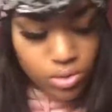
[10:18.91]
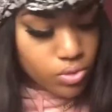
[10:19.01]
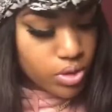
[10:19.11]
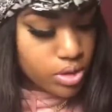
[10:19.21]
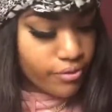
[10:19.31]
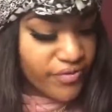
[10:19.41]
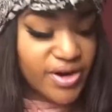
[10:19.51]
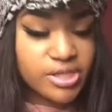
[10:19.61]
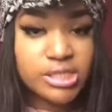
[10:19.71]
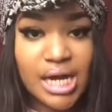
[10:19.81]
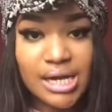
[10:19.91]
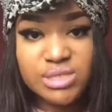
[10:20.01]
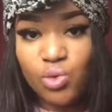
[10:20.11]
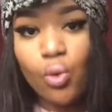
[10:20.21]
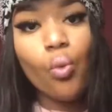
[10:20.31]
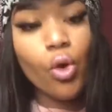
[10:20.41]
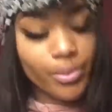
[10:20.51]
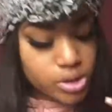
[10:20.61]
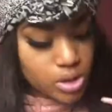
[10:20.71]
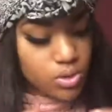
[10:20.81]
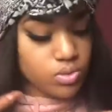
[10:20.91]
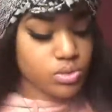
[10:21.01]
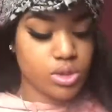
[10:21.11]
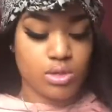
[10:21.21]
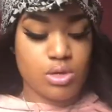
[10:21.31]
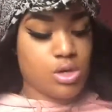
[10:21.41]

On the far side is more warmer tones.